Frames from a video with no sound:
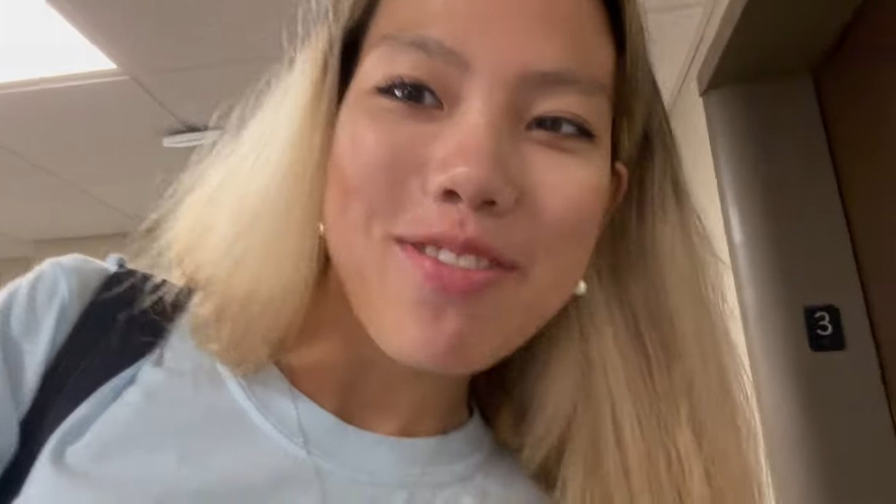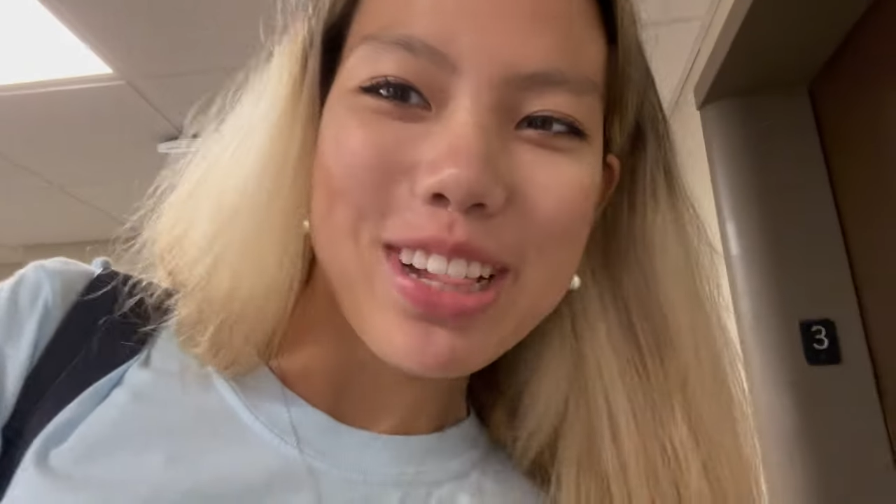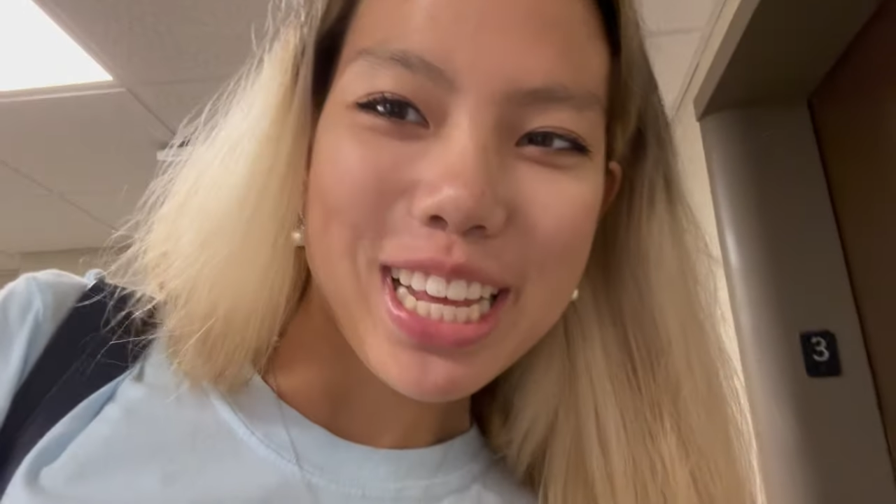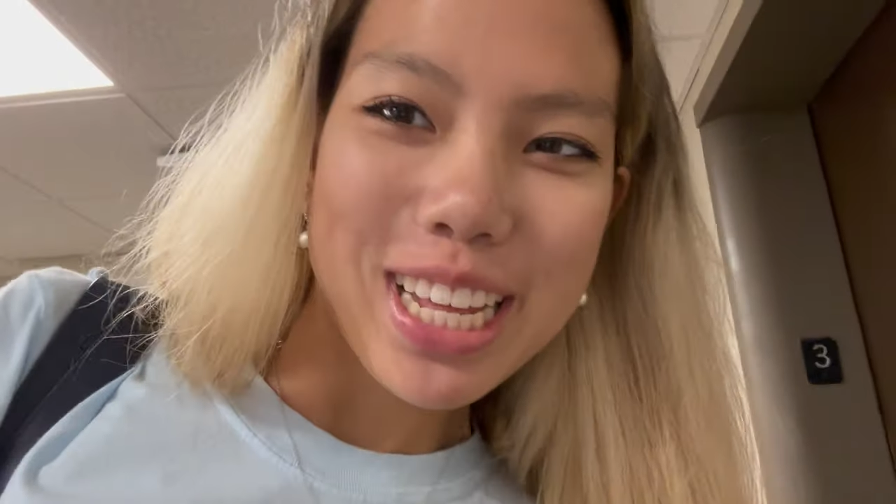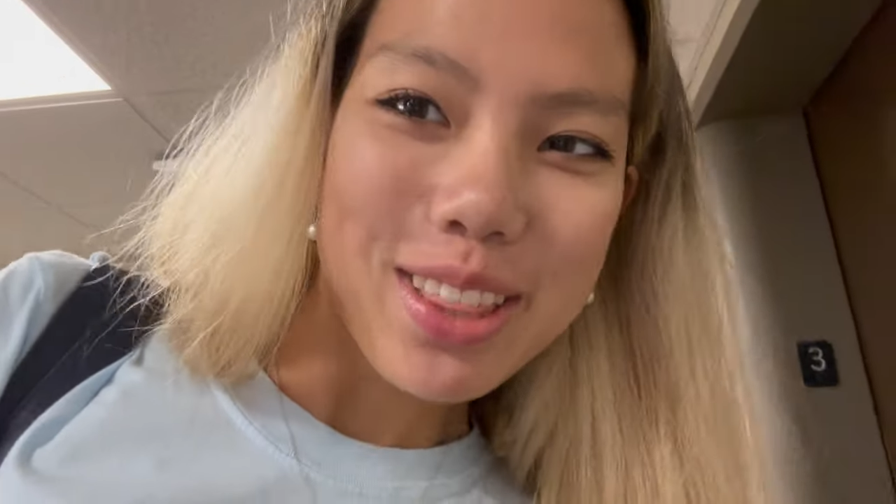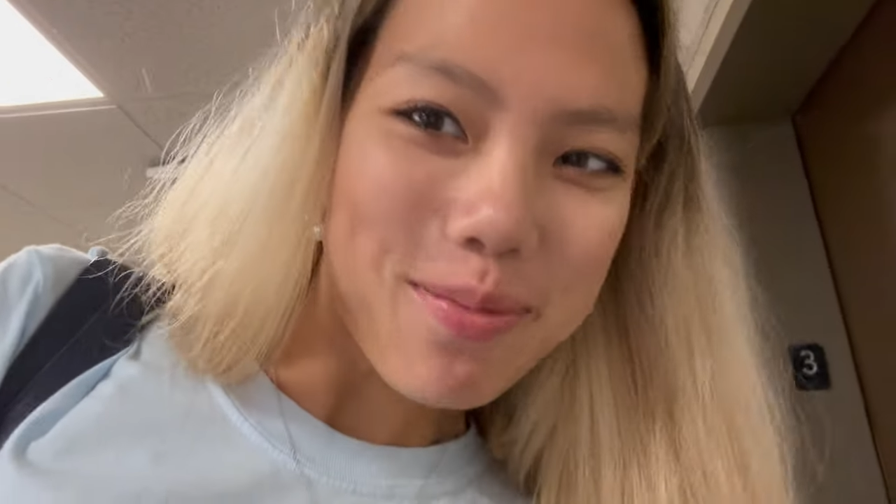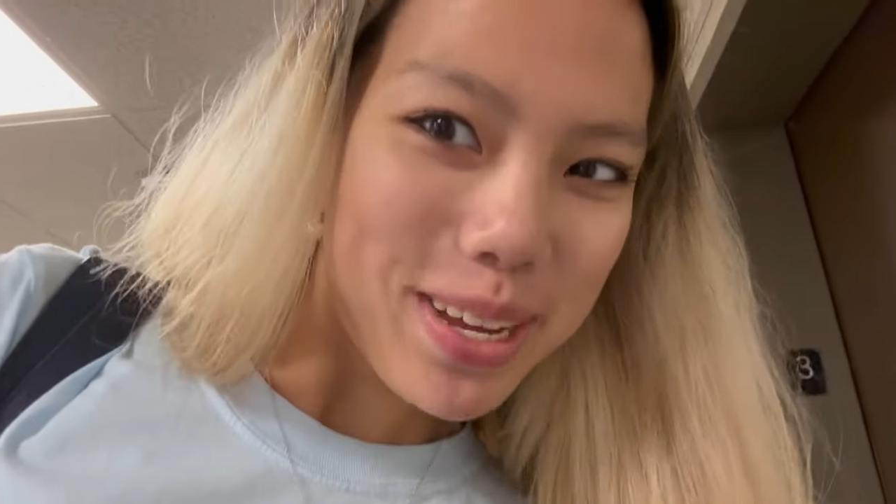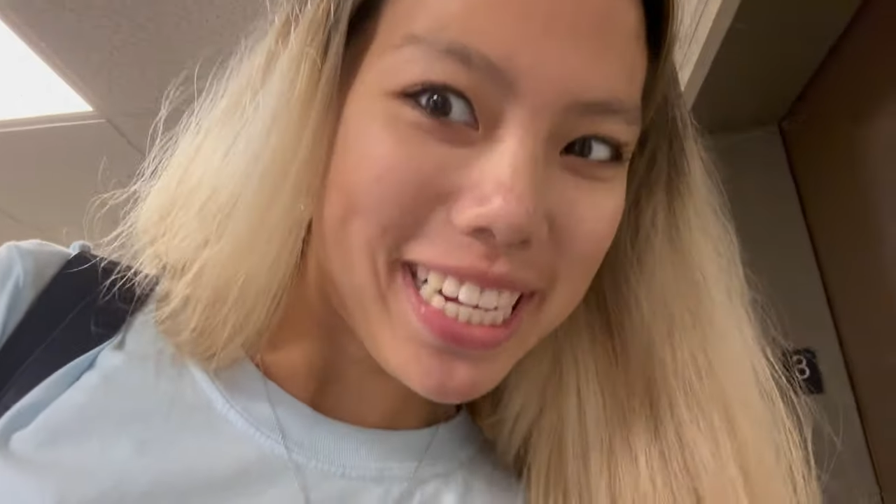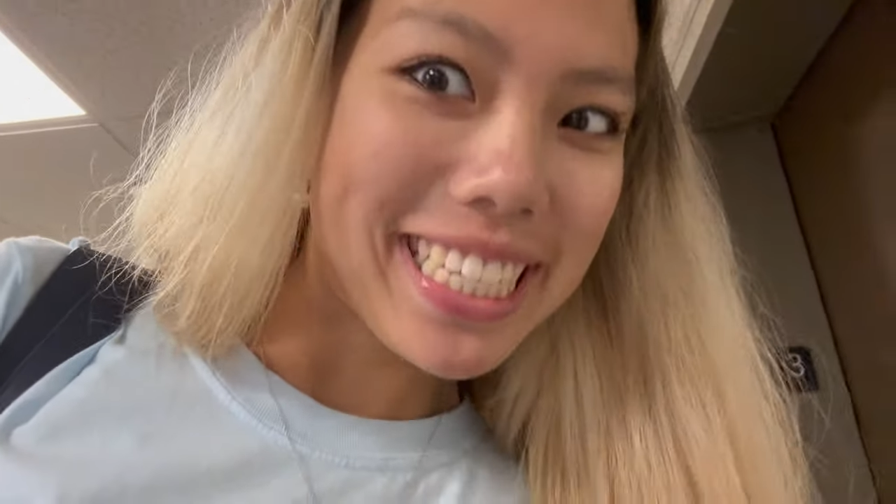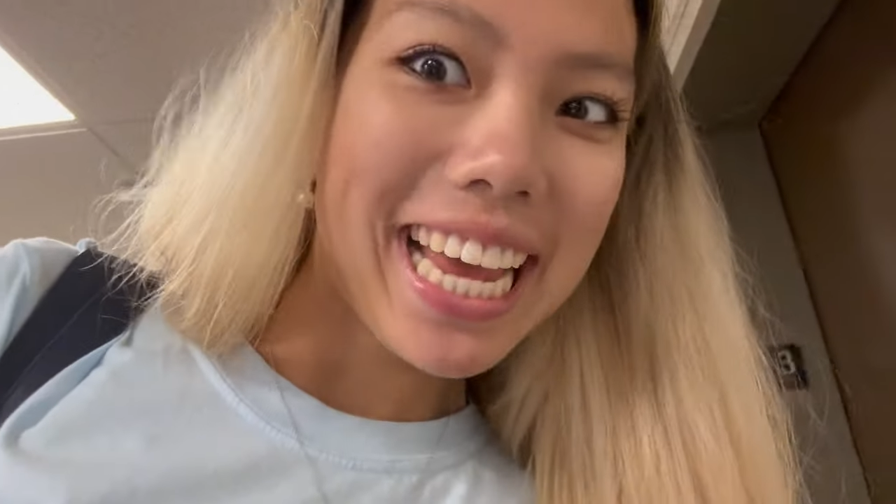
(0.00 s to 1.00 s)

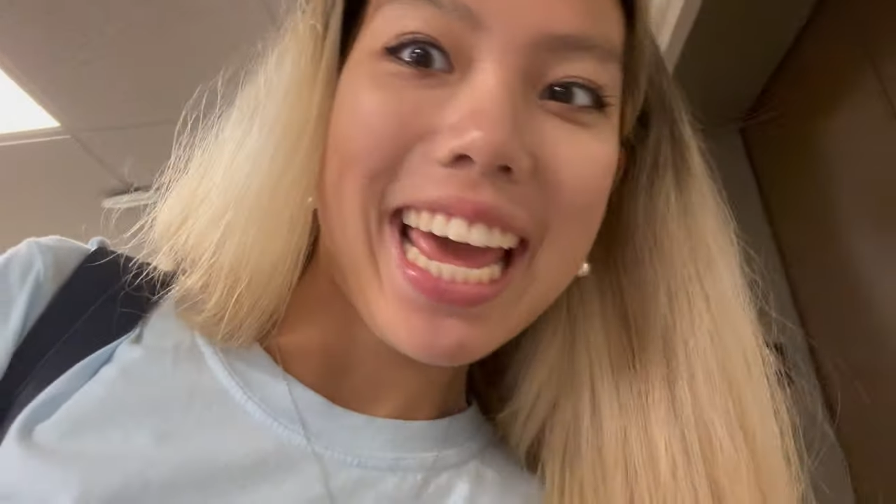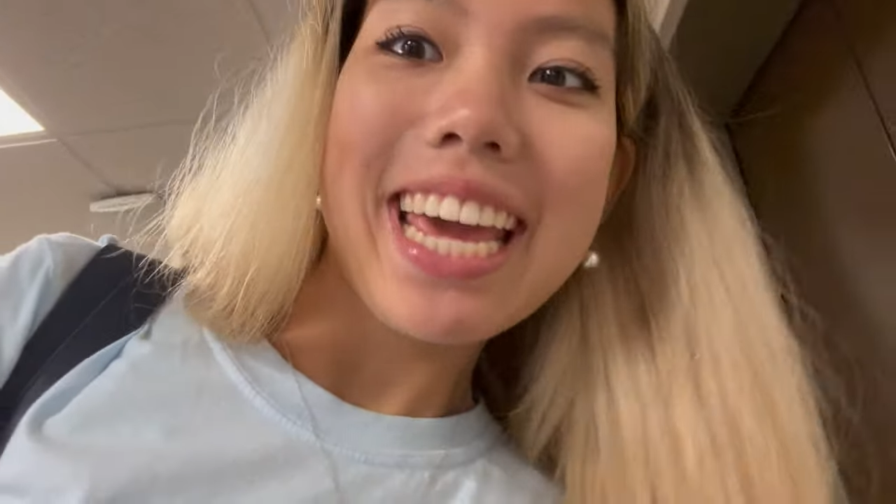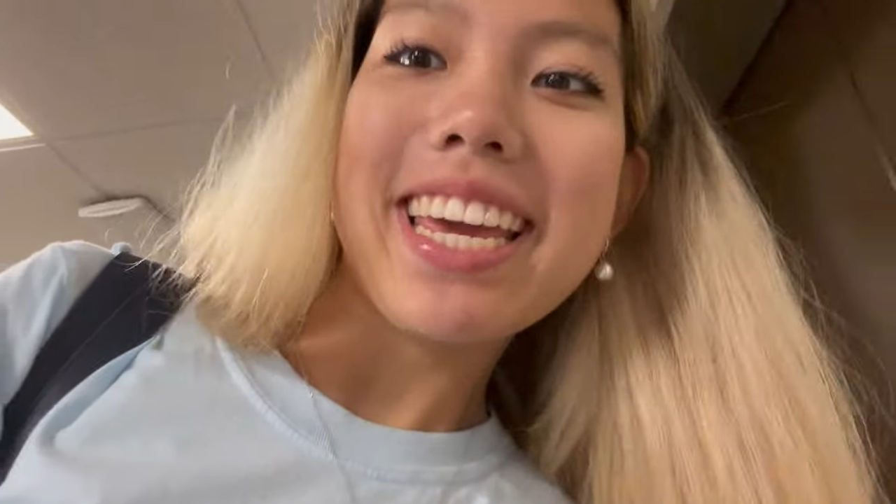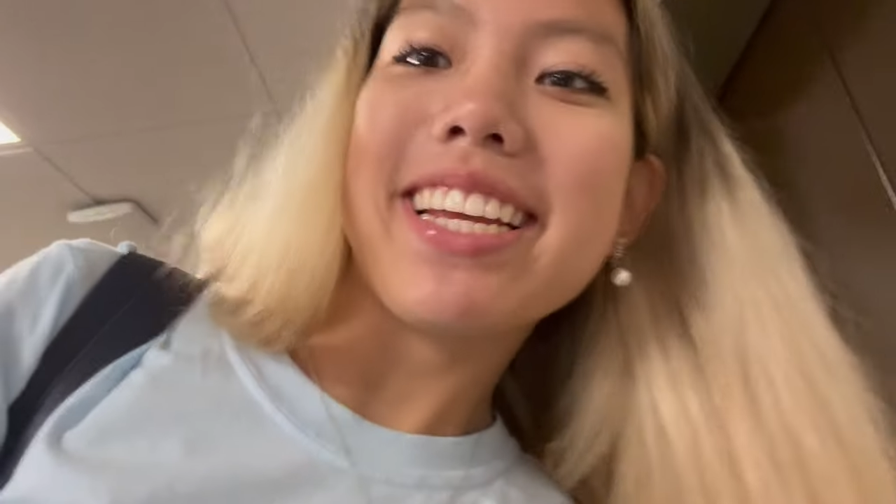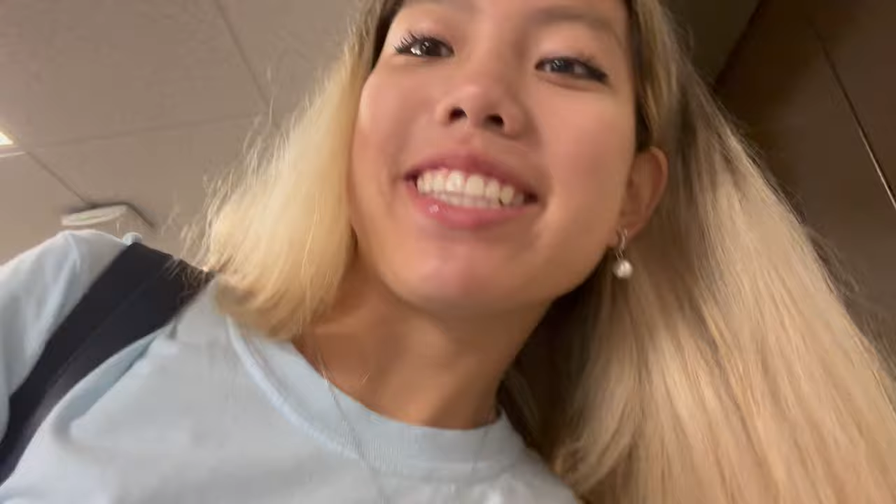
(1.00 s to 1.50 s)
Philanthropy Day